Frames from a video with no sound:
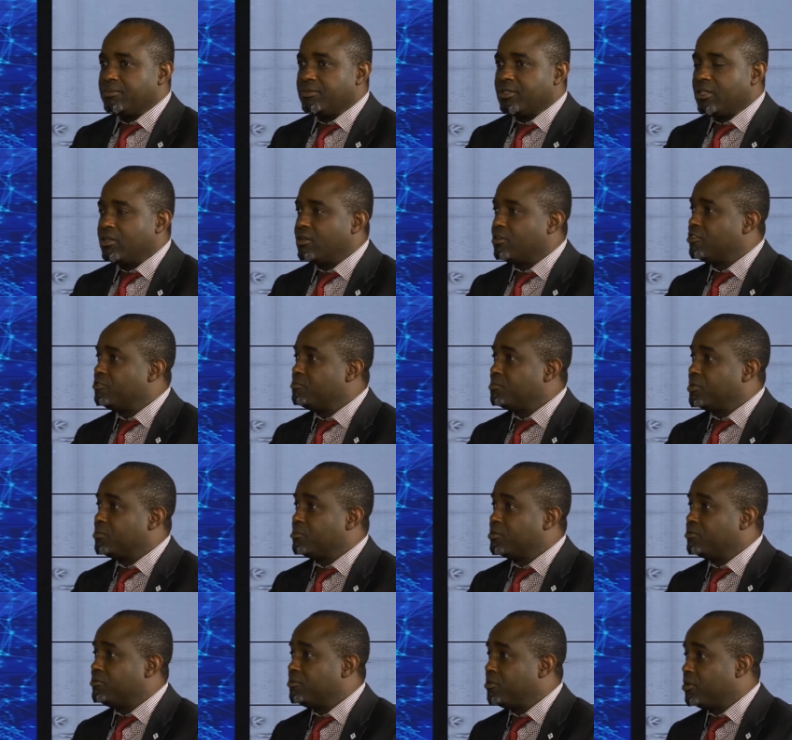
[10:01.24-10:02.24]
lot of
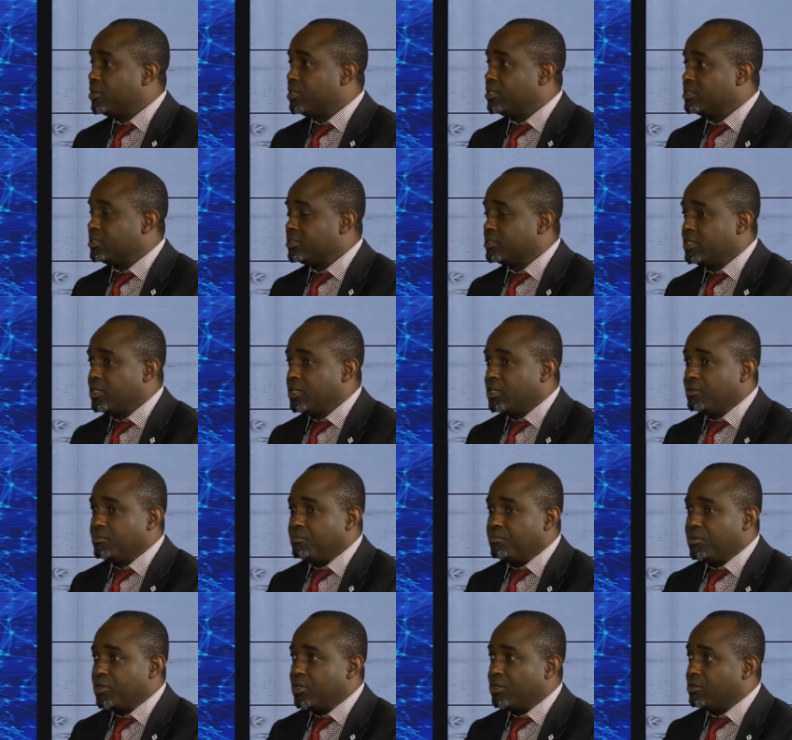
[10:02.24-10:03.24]
people falling
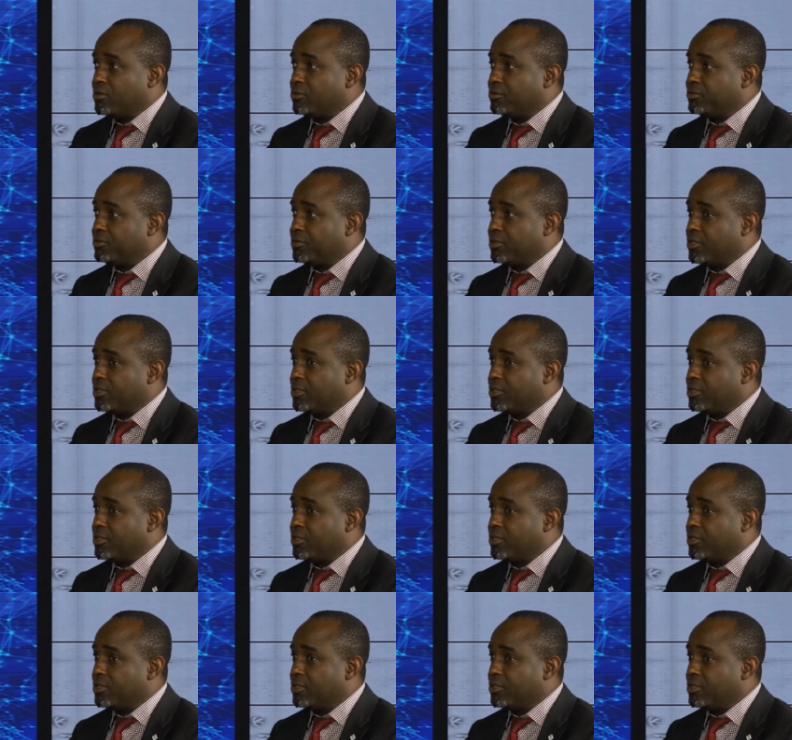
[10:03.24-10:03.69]
prey of